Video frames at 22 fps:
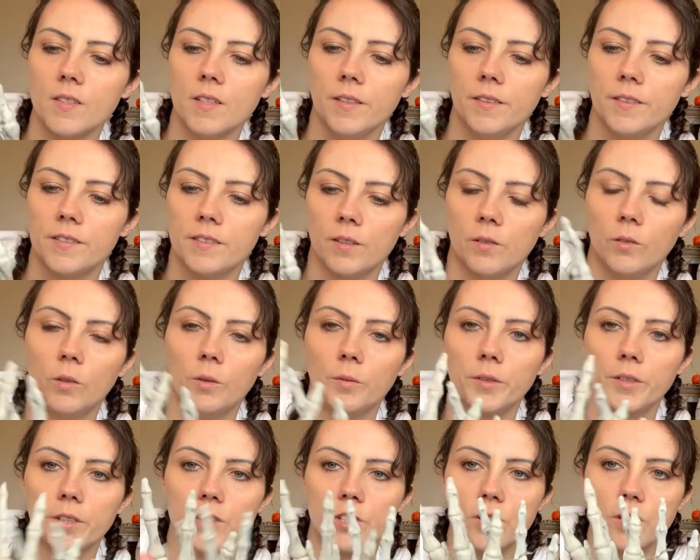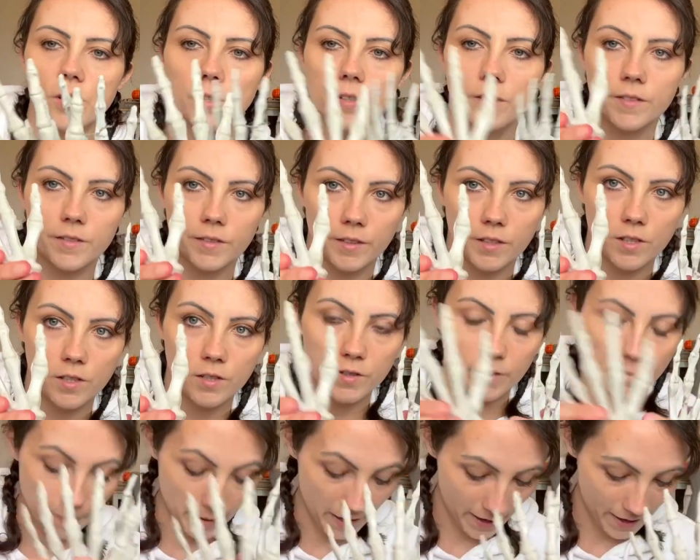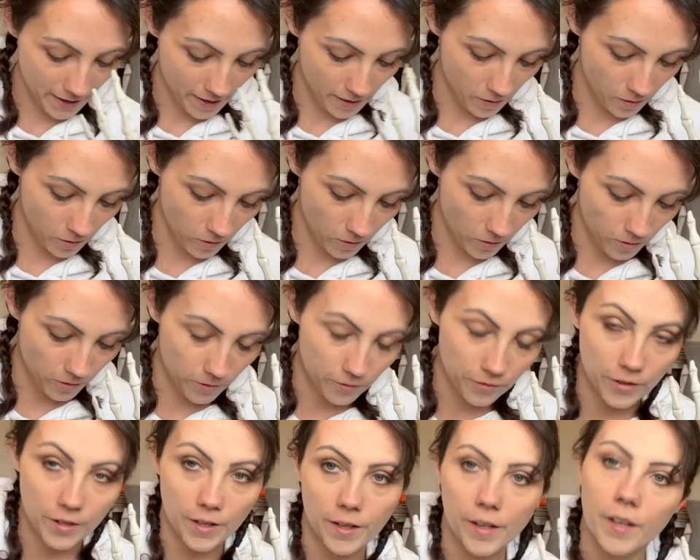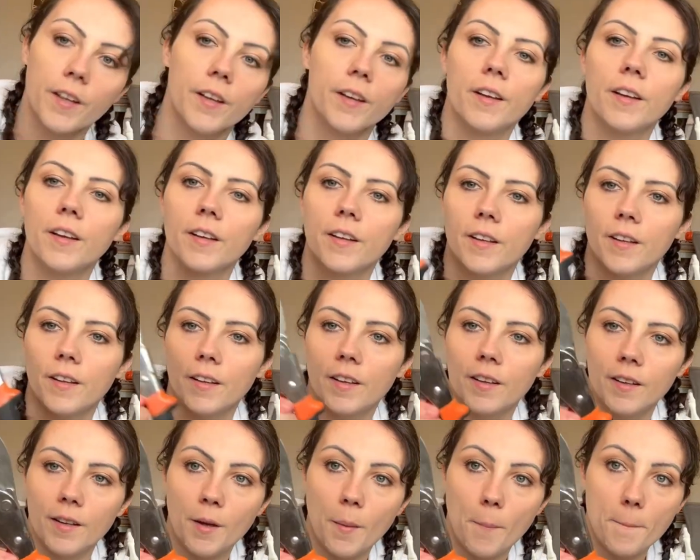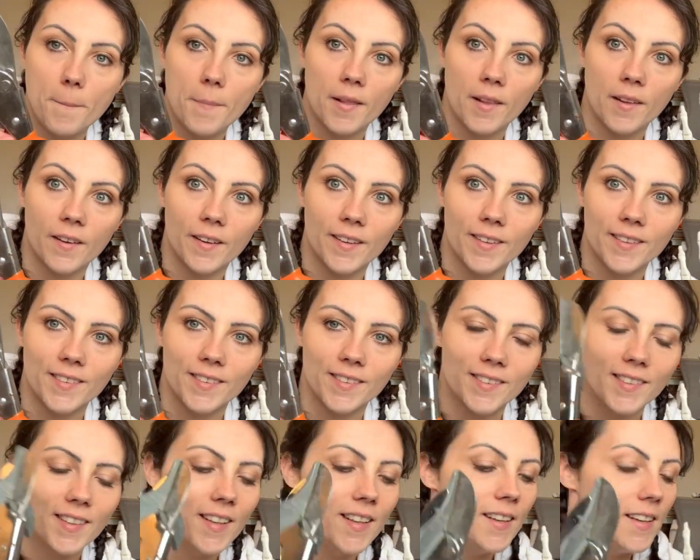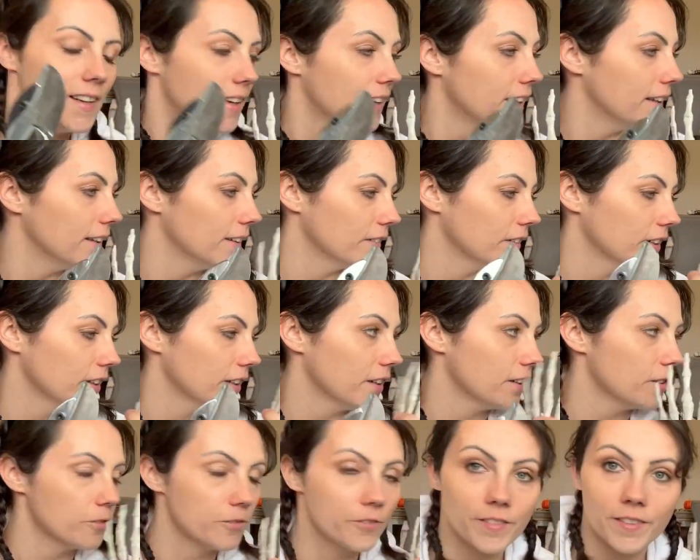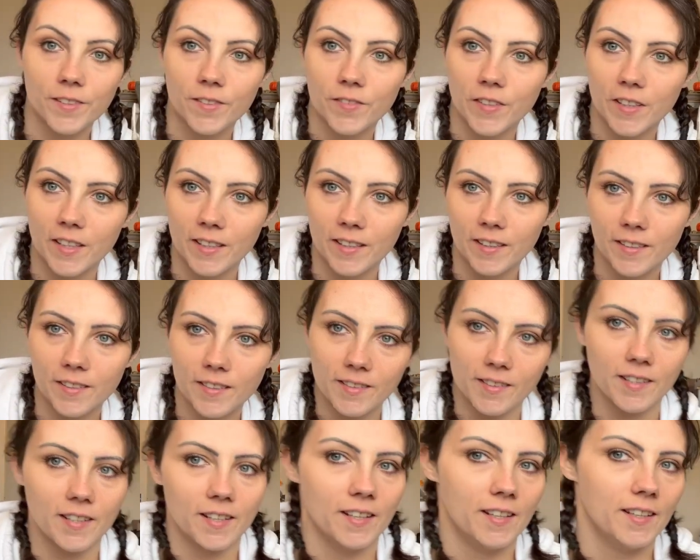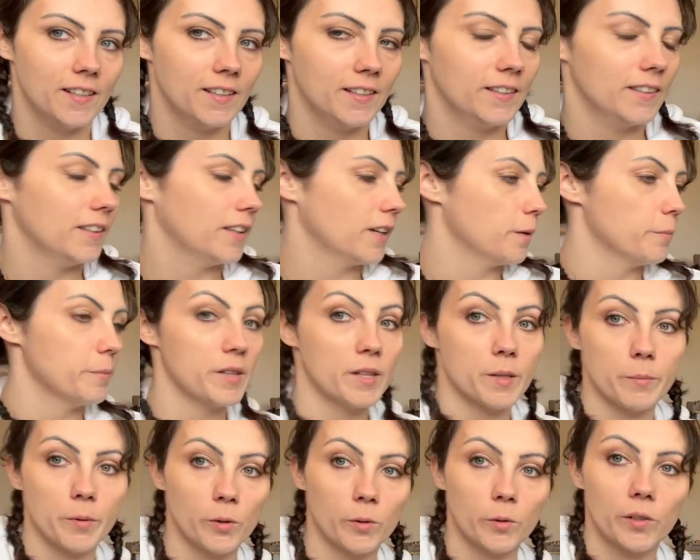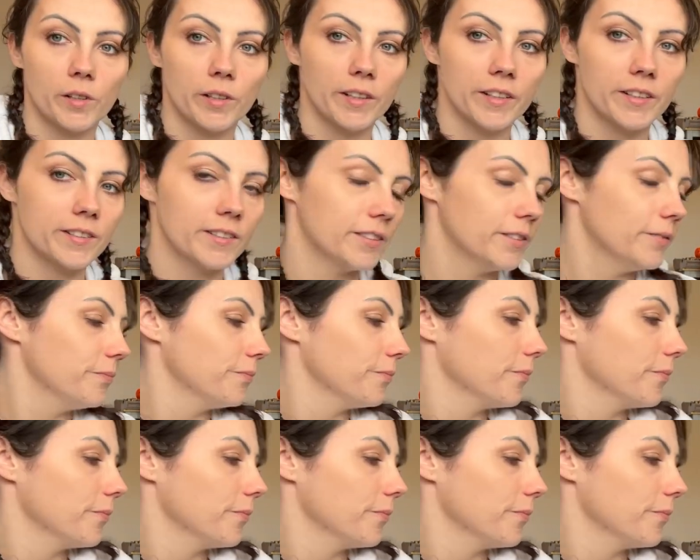So what I'm going to do is I'm going to use a pair of pliers and I'm going to cut off these fingers like I'm in the Bone Collector.